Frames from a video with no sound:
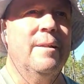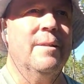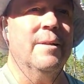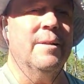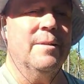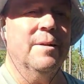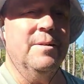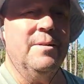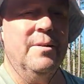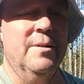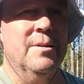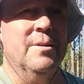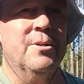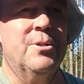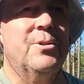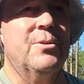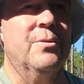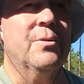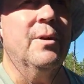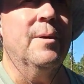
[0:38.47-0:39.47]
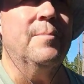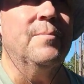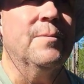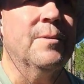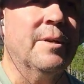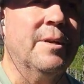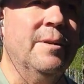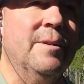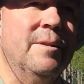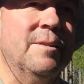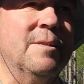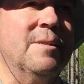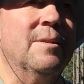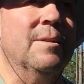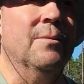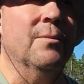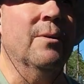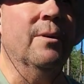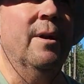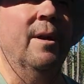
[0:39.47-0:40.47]
that they didn't shoot up the kids
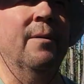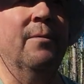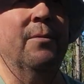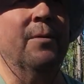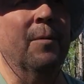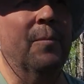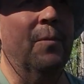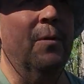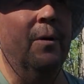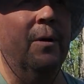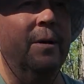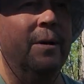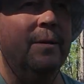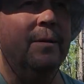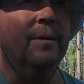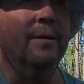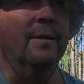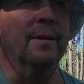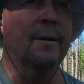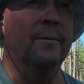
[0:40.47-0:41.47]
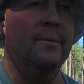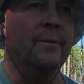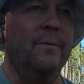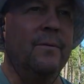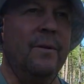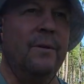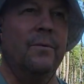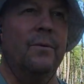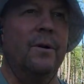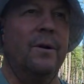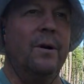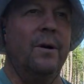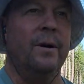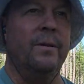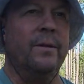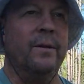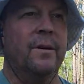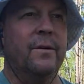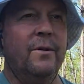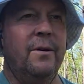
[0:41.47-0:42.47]
that were having the party, they were
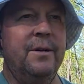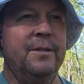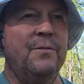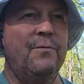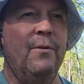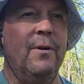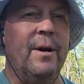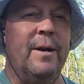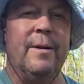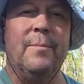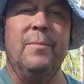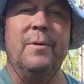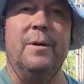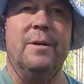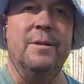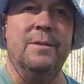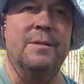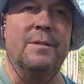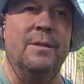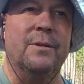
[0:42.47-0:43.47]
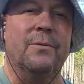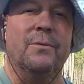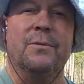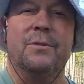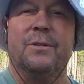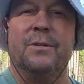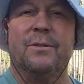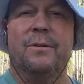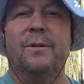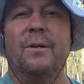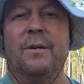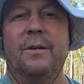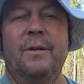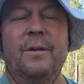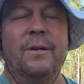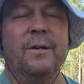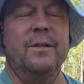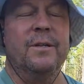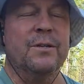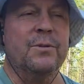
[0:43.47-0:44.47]
caught in the crossfire because there was a
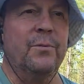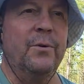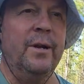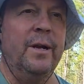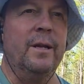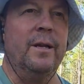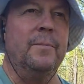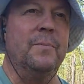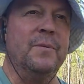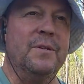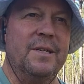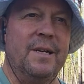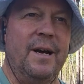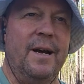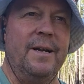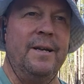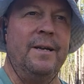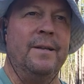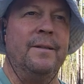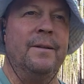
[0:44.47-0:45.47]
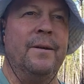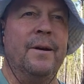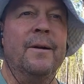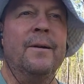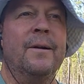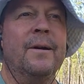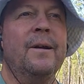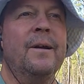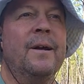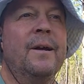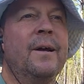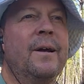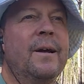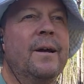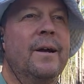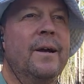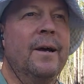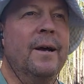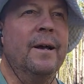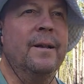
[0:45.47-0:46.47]
Israeli battalion there,
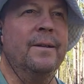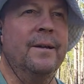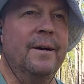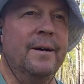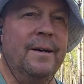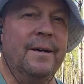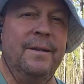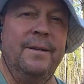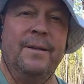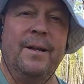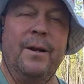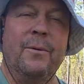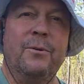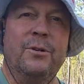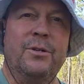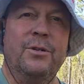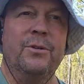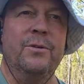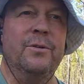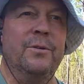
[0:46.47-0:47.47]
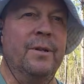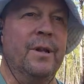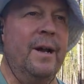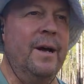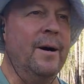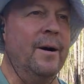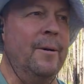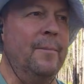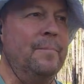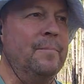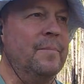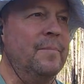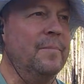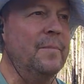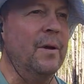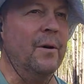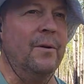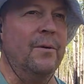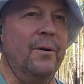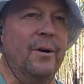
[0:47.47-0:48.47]
and they were shooting it out
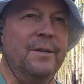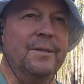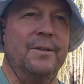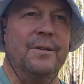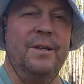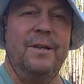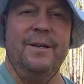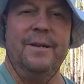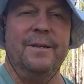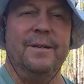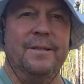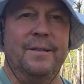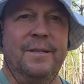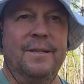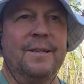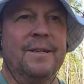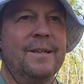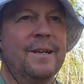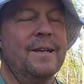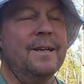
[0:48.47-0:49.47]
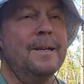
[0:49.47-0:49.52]
across the kids.